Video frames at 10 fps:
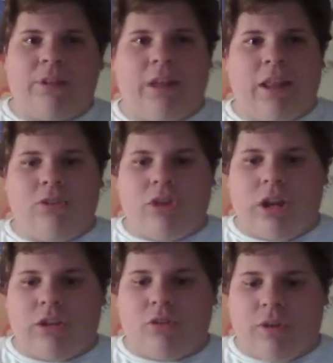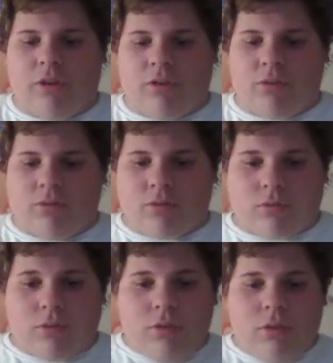Now let's get on to race
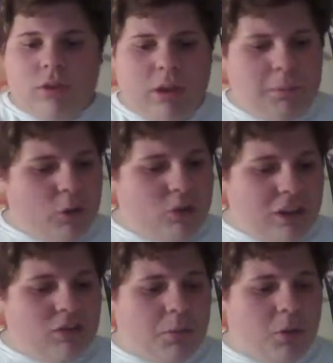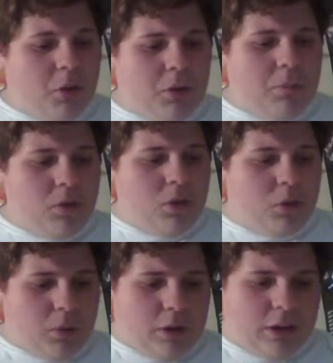number 6 from Laurel.
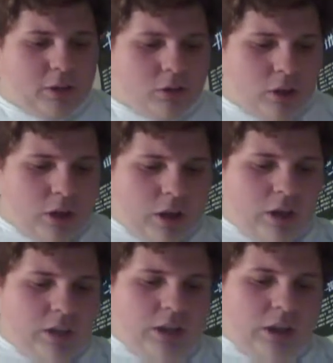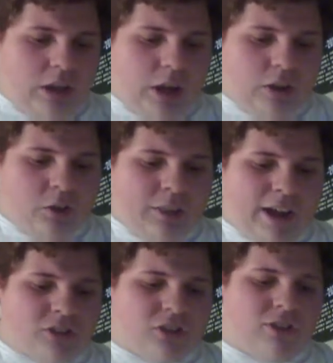What is the
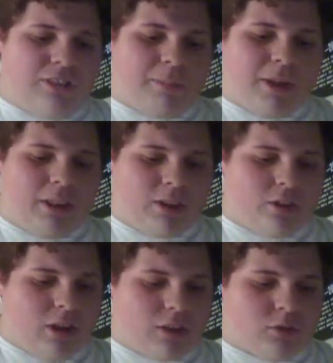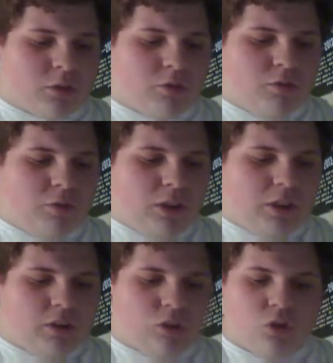100,000 Samelia Stakes for
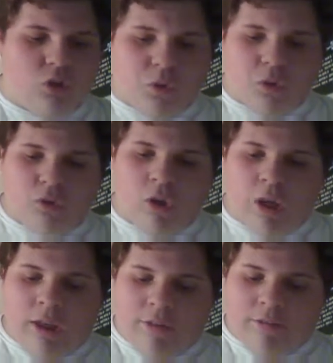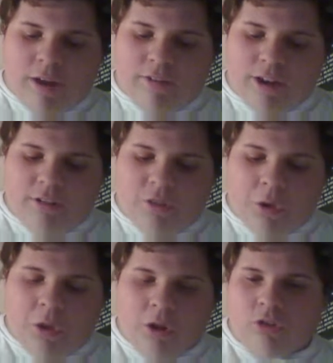fillies, 2-year-olds, 5.5
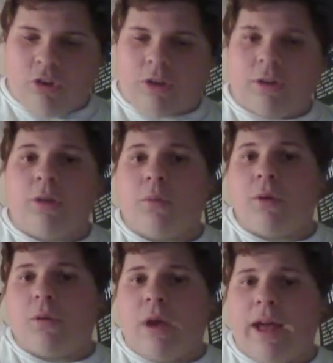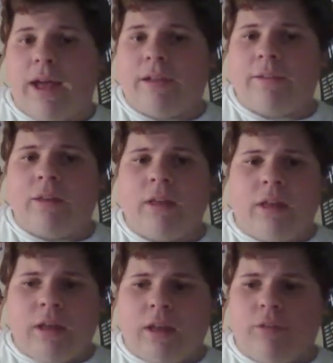furlongs here. We do have
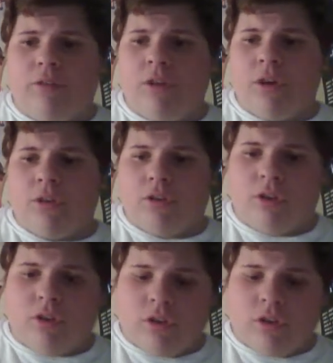a field